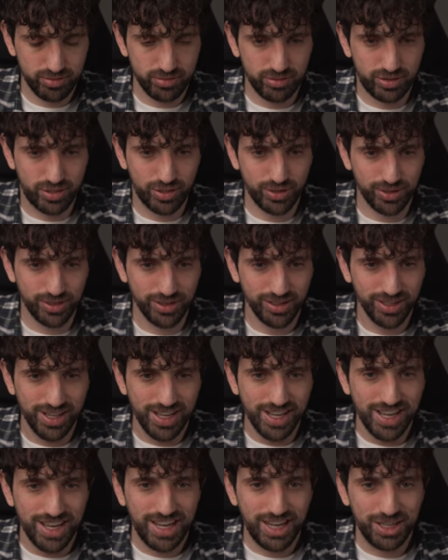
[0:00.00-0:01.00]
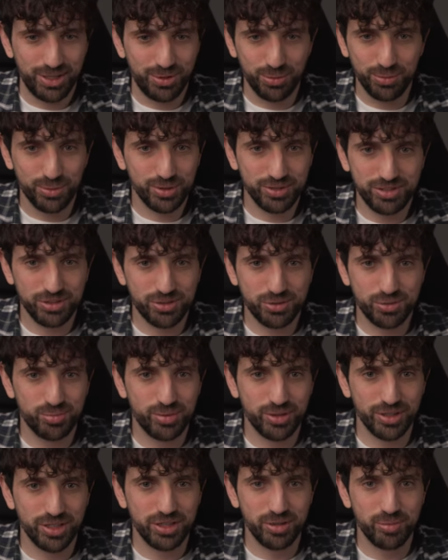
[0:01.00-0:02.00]
So I don't want it to
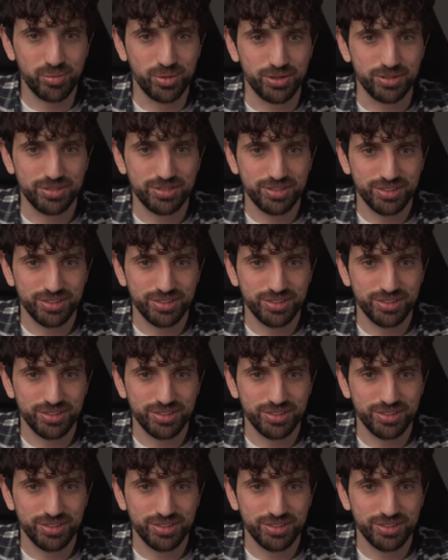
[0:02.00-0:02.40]
bug anymore.